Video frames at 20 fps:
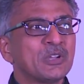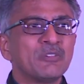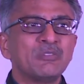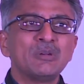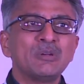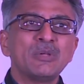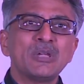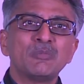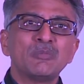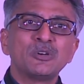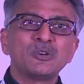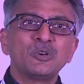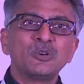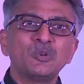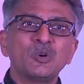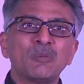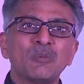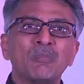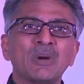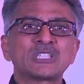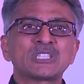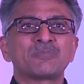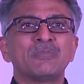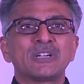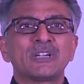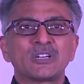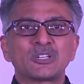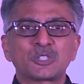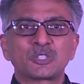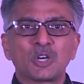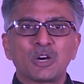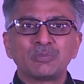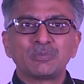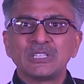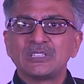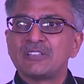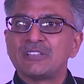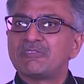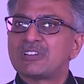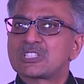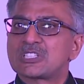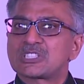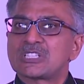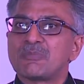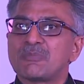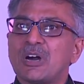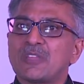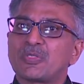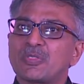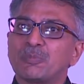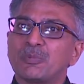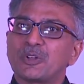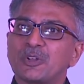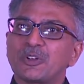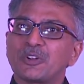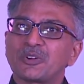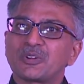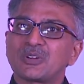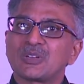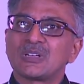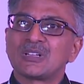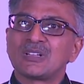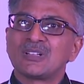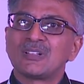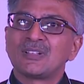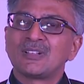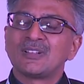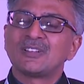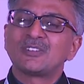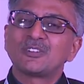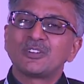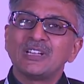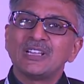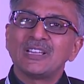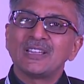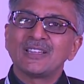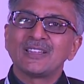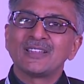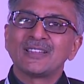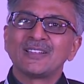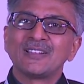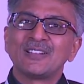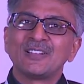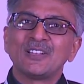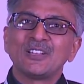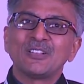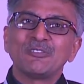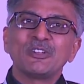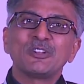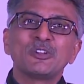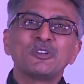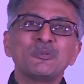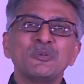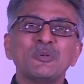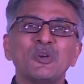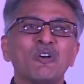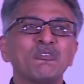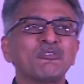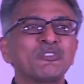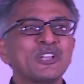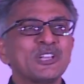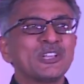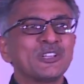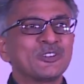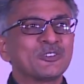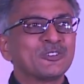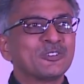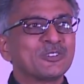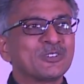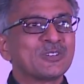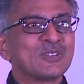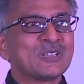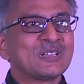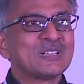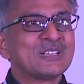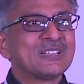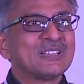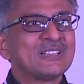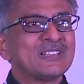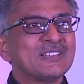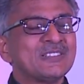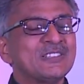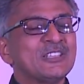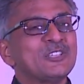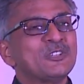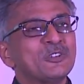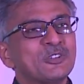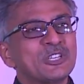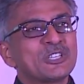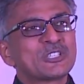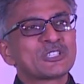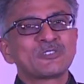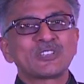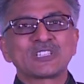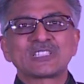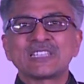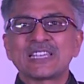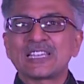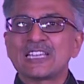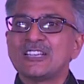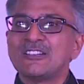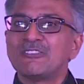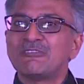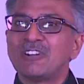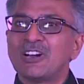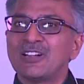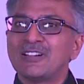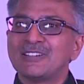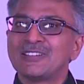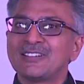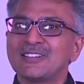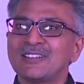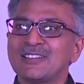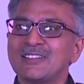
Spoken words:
will be able to do a much better job than the first-time entrepreneur. Today, we're going to be offering you the units of the second fund